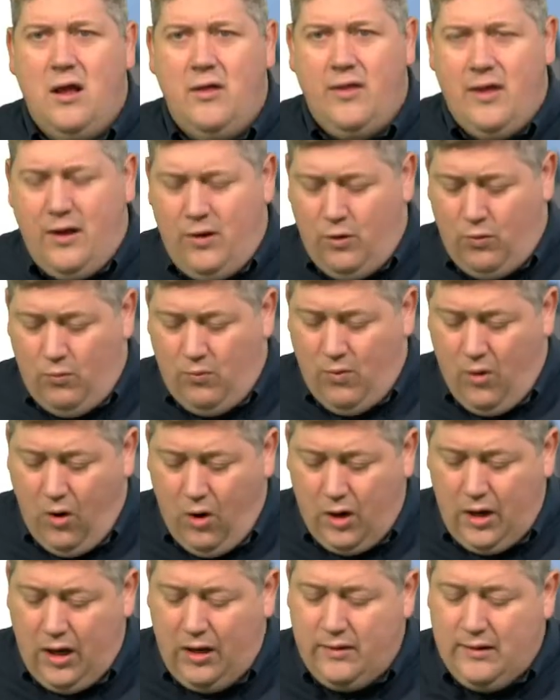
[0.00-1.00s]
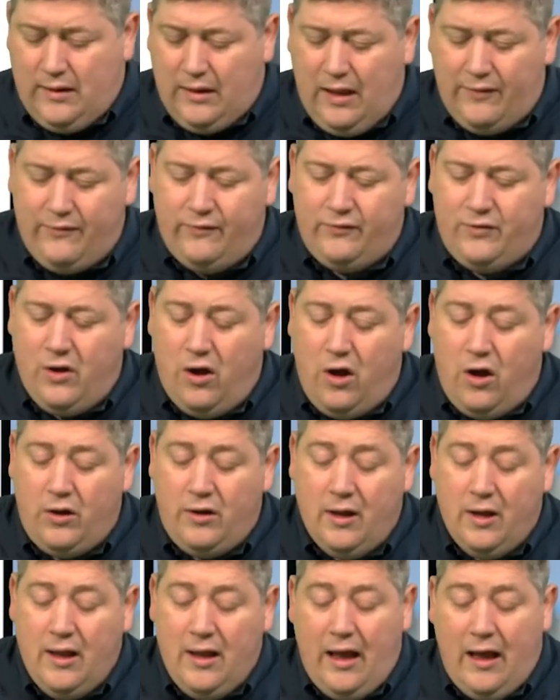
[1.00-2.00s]
They're not walking in the love of
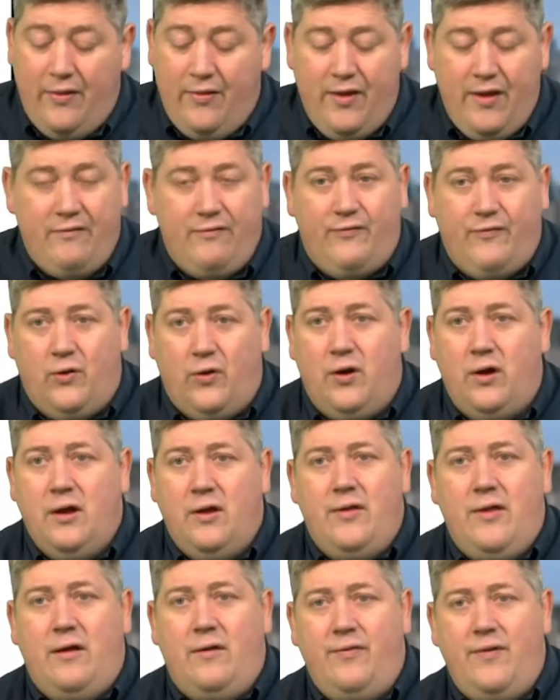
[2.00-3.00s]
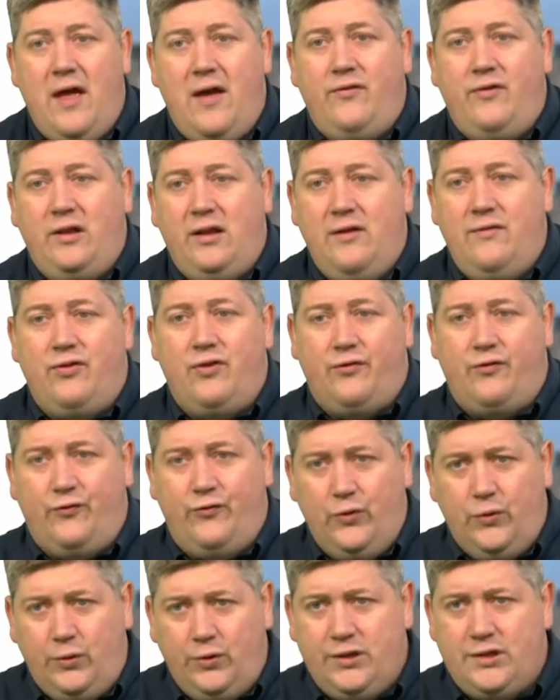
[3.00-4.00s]
God, and therefore they'll never live the
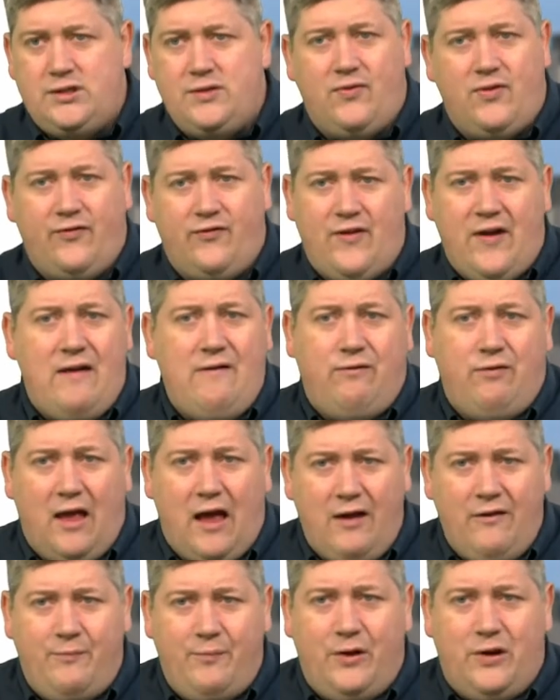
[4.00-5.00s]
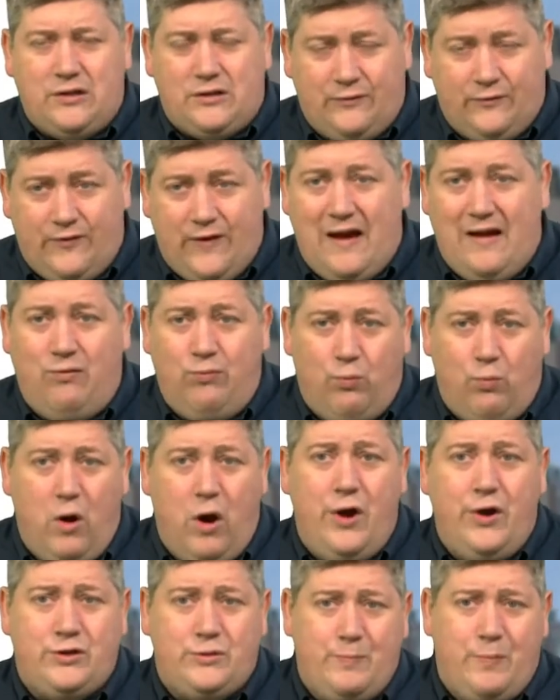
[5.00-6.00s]
fullness of the faith life because faith
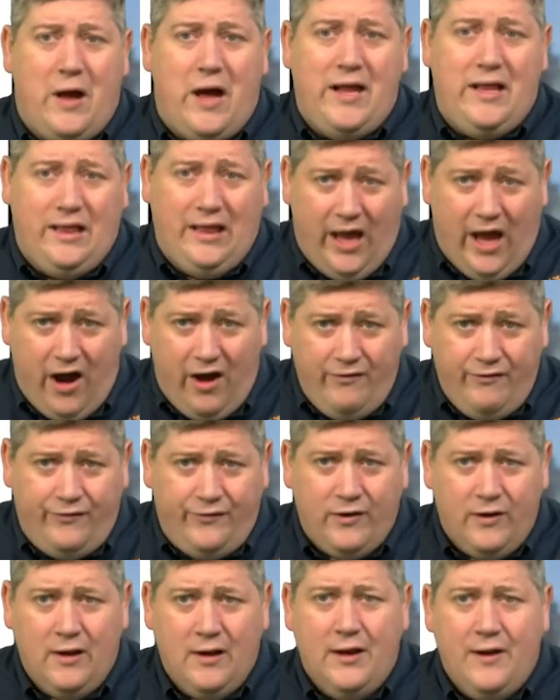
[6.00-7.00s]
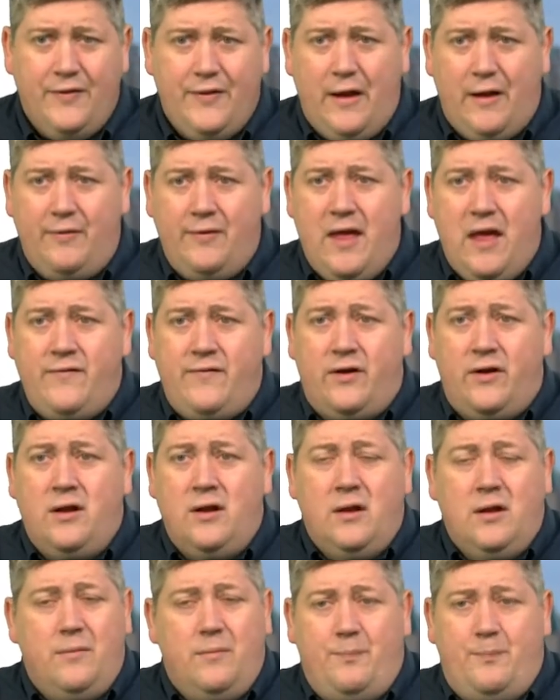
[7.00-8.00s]
works by love. They'll never
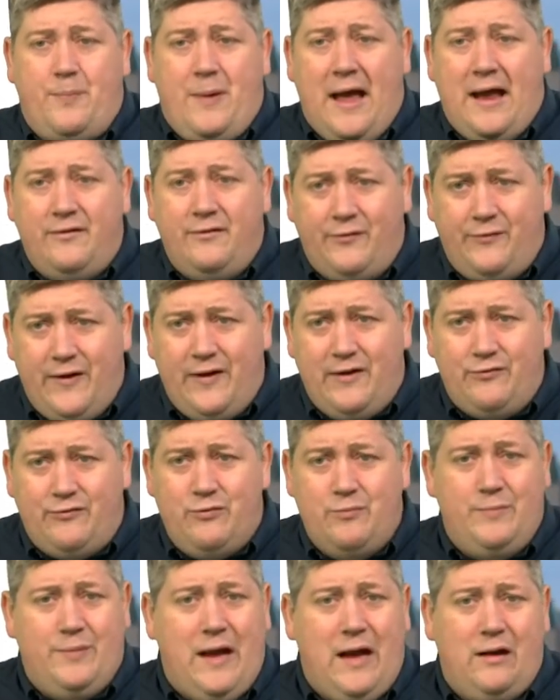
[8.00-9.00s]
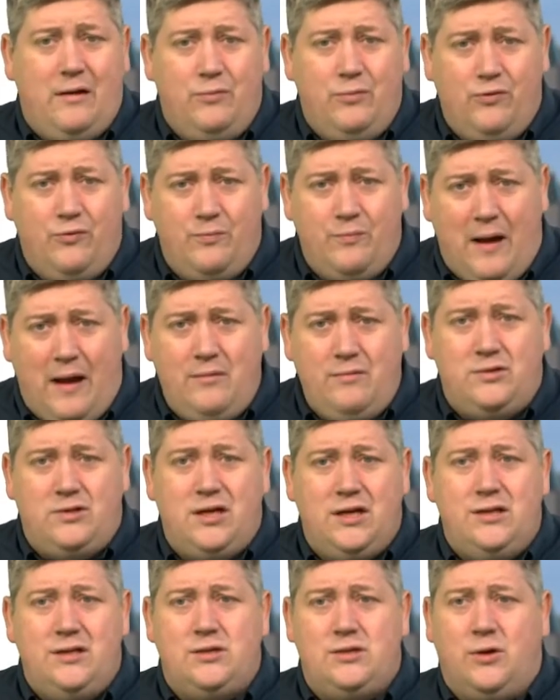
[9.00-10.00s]
benefit from being able to move
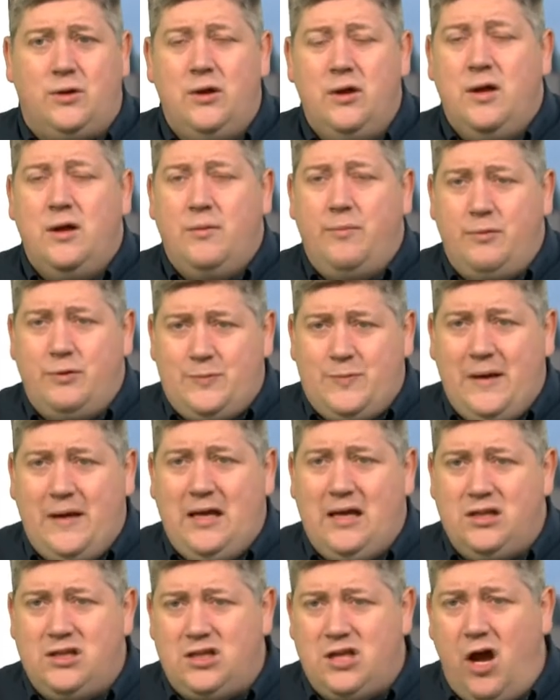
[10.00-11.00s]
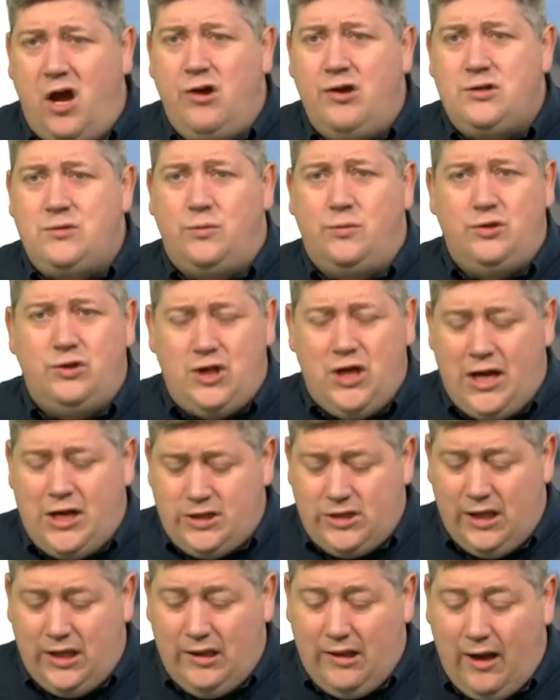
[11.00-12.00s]
mountains or speaking in tongues won't
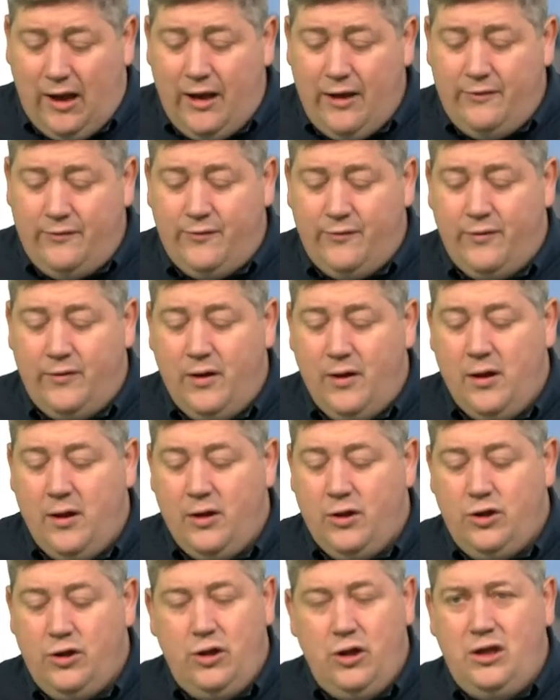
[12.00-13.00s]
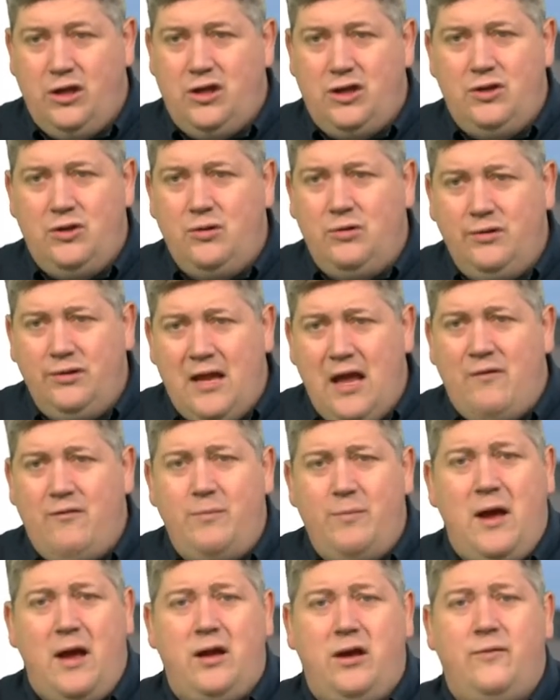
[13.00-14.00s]
change their life. You, will never
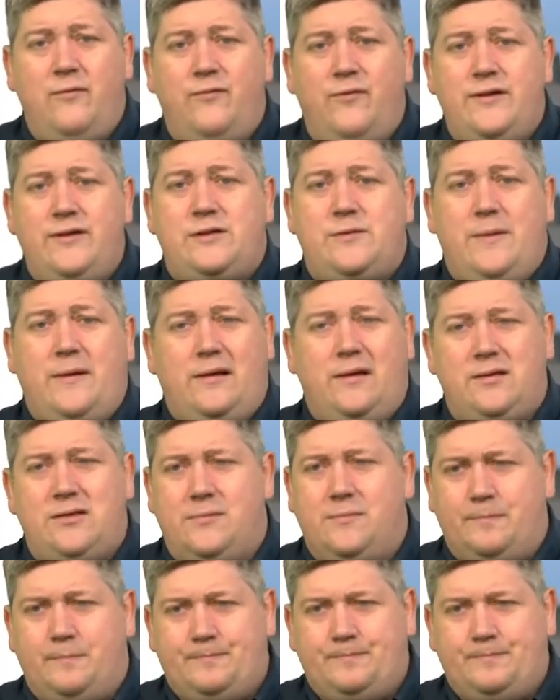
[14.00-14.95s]
be able to convince me, listen,